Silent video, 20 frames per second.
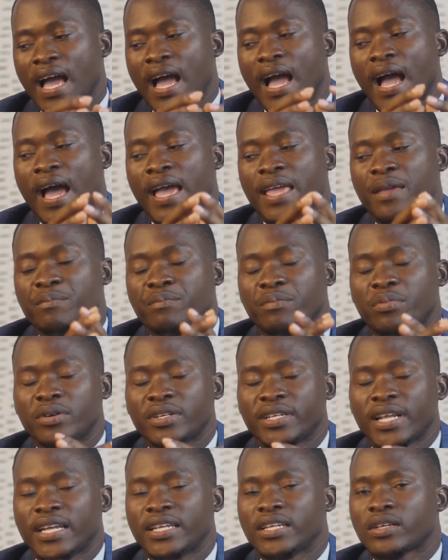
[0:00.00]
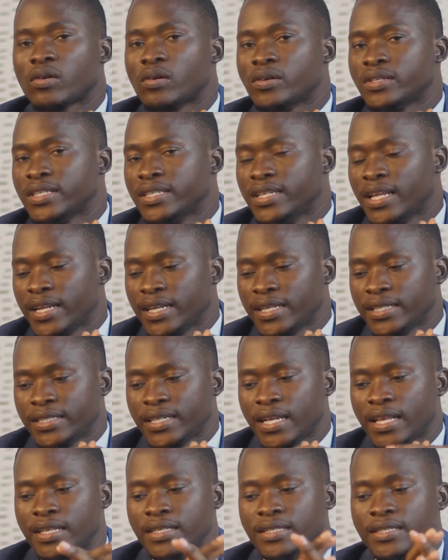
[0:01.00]
are important
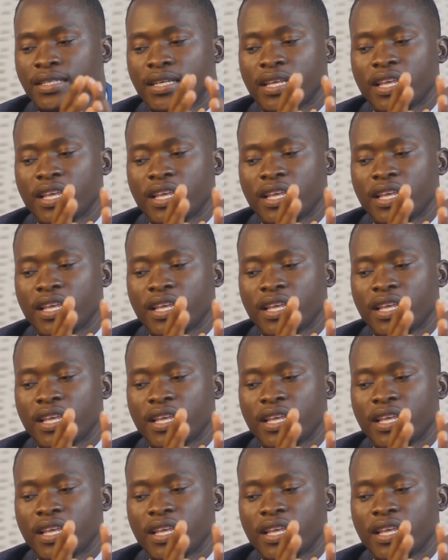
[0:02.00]
considerations